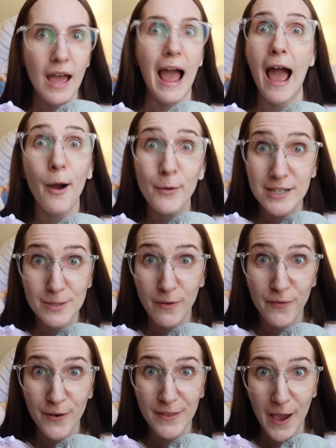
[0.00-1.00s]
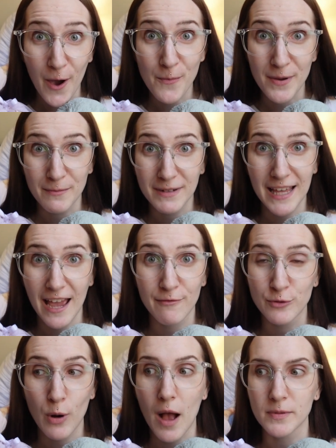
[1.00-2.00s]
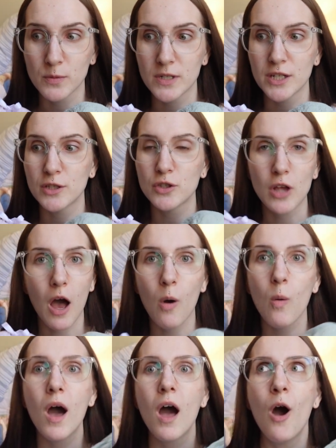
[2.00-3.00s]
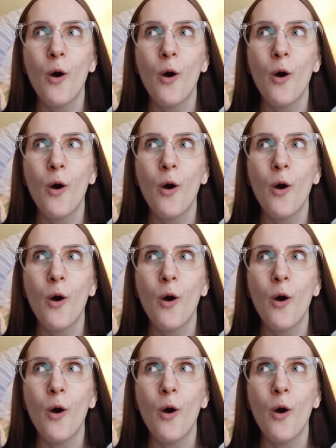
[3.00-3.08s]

hours before they open when they have drops, which is so